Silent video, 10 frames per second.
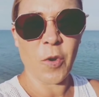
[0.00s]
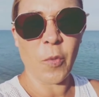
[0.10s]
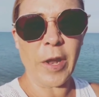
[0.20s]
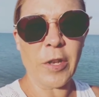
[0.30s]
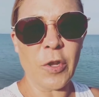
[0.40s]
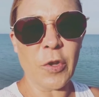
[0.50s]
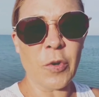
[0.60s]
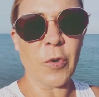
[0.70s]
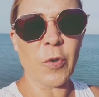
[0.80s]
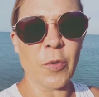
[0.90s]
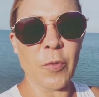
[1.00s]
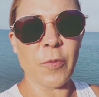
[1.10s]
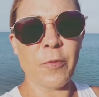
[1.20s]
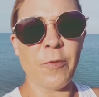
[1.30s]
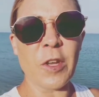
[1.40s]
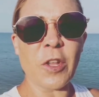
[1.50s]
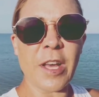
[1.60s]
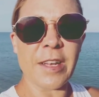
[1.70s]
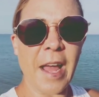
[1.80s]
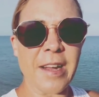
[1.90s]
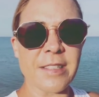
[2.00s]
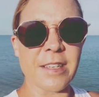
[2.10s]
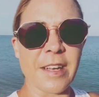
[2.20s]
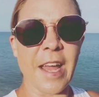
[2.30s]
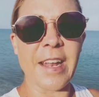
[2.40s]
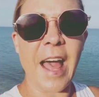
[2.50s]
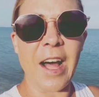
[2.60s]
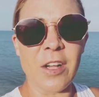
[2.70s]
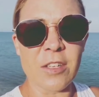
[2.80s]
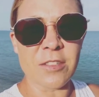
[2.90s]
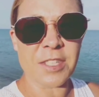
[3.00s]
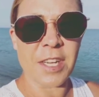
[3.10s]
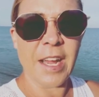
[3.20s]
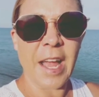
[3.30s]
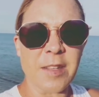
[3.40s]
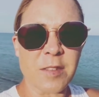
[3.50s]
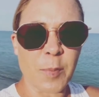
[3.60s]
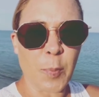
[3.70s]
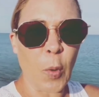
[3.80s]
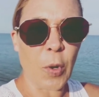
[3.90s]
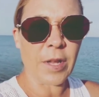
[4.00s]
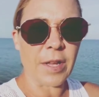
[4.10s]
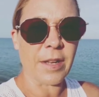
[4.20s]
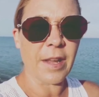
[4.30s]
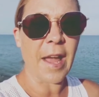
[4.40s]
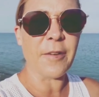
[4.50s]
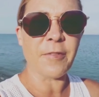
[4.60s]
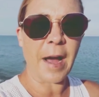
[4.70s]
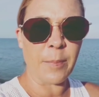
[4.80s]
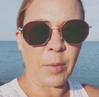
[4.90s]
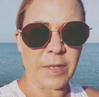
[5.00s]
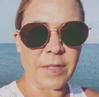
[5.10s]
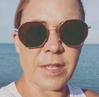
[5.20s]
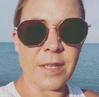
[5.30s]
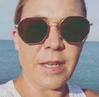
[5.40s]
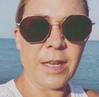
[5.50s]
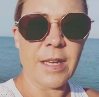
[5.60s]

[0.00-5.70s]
when you feel connected and held and supported and vibrant.